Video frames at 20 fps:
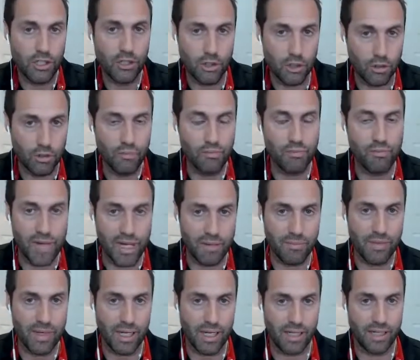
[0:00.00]

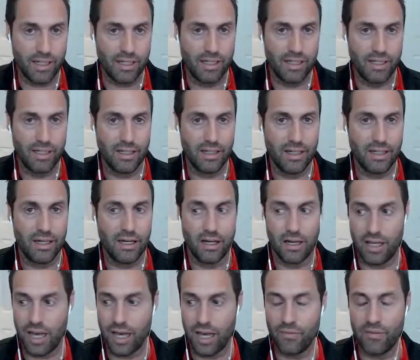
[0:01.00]
mimic
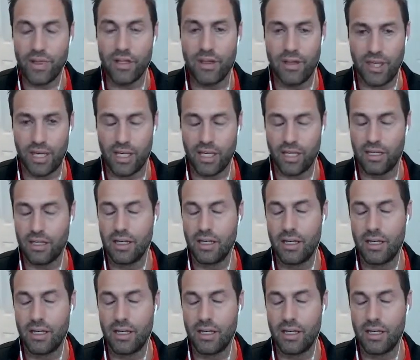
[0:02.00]
everything